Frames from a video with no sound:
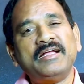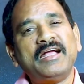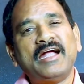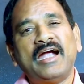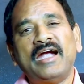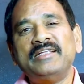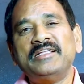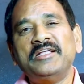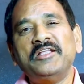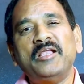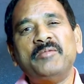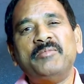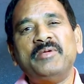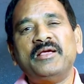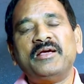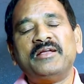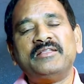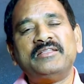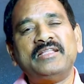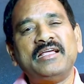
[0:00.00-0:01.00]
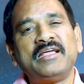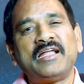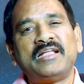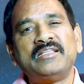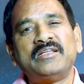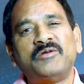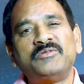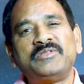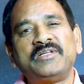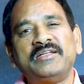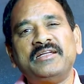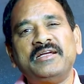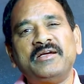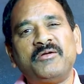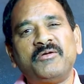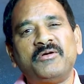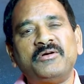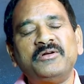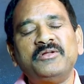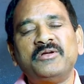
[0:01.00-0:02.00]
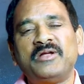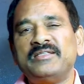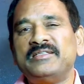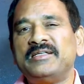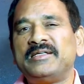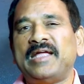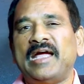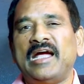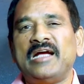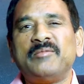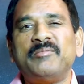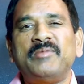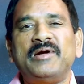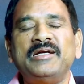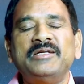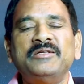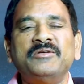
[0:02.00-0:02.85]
And then you'll be uh, there on the outer ring road, you're on the tank band.